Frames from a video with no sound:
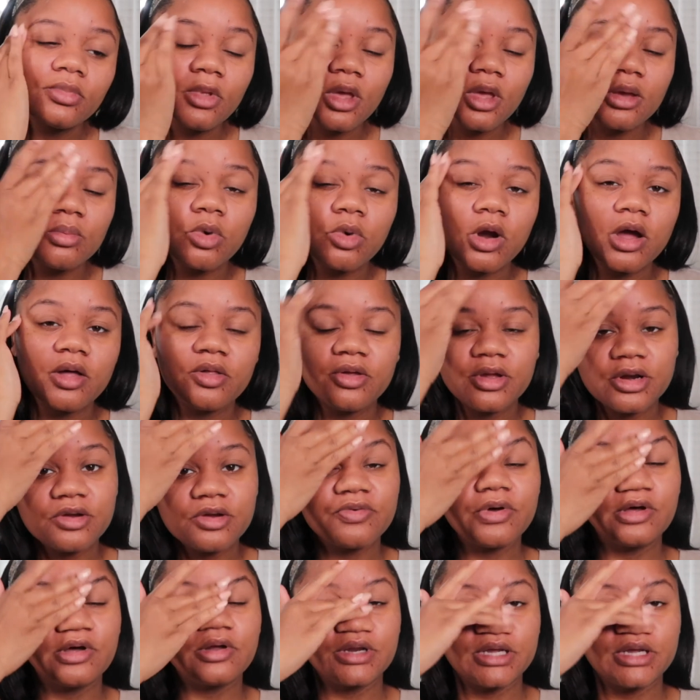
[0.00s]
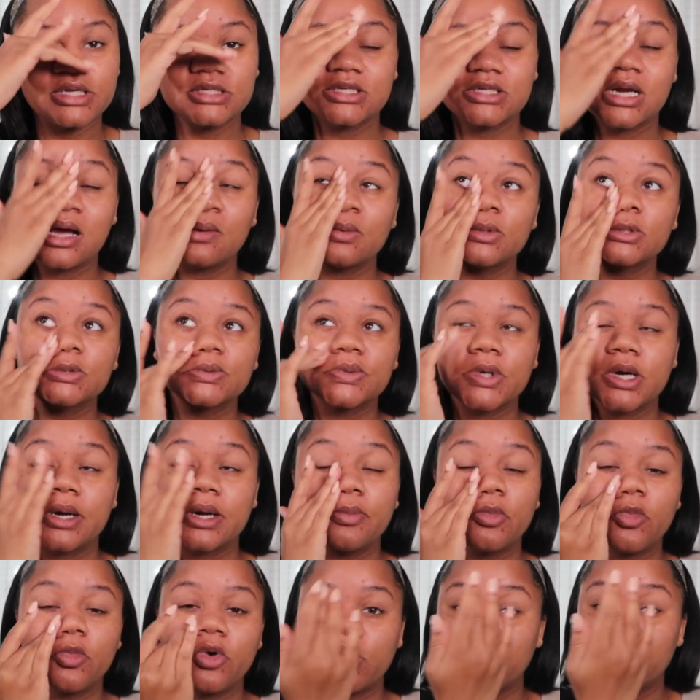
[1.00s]
And probably the foundation, I was wearing
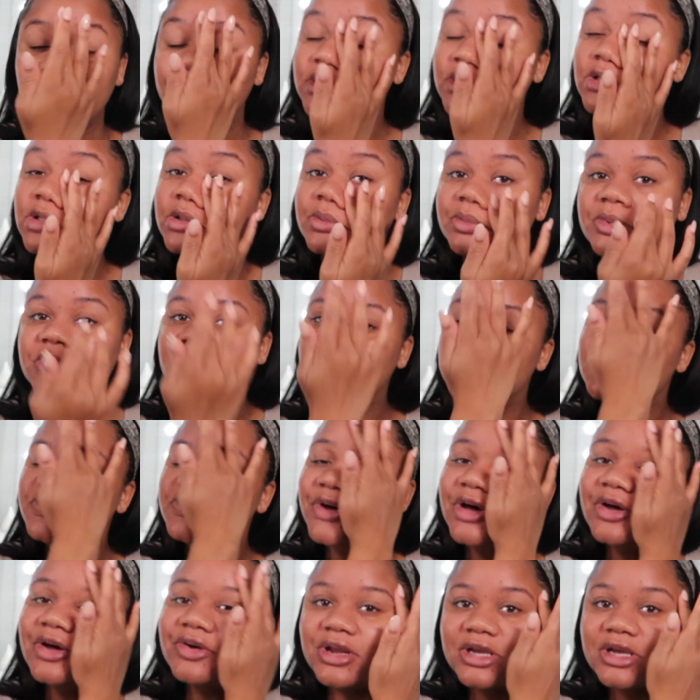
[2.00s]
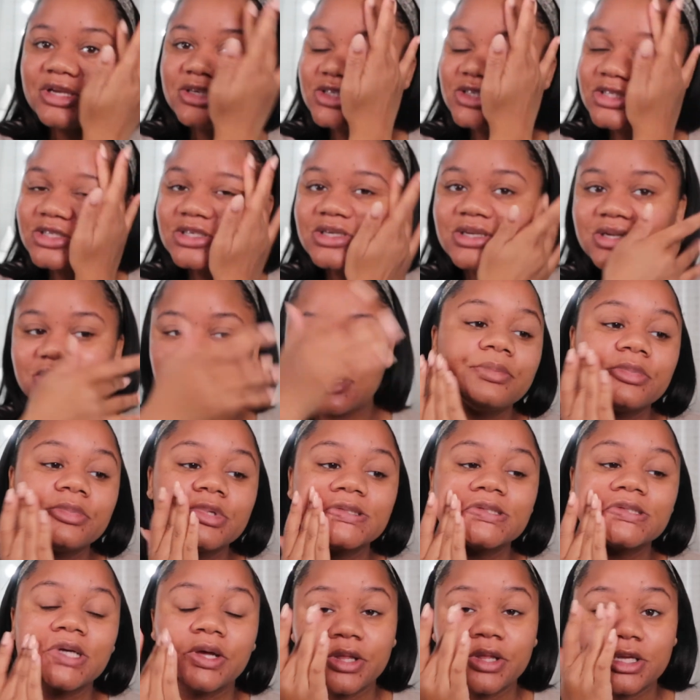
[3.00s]
more of a luminous foundation,
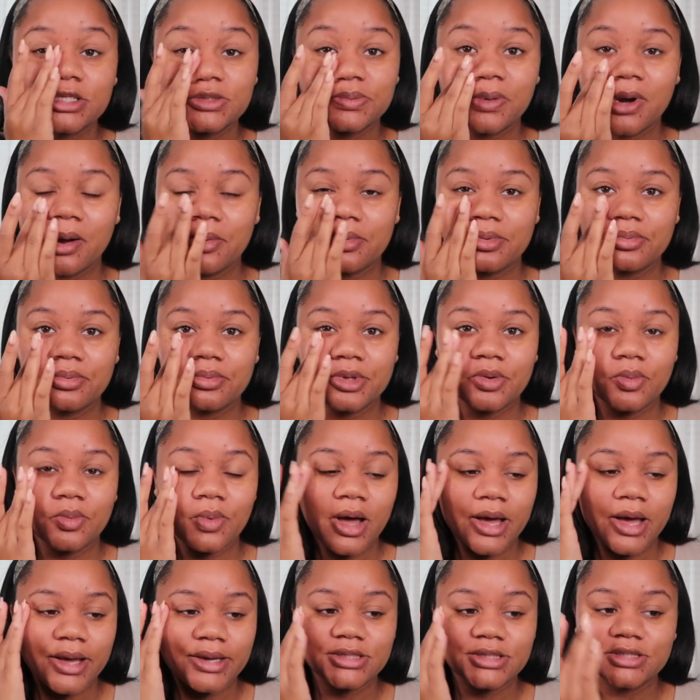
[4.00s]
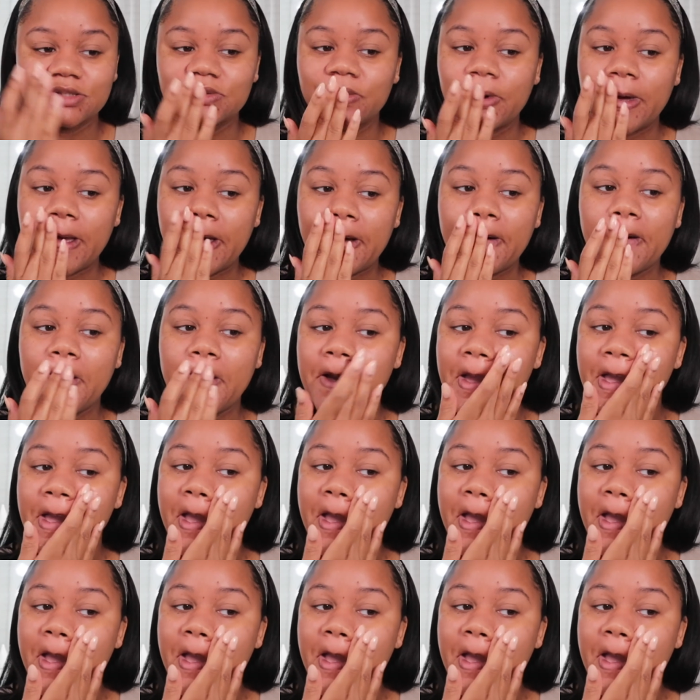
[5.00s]
so that's probably why as well.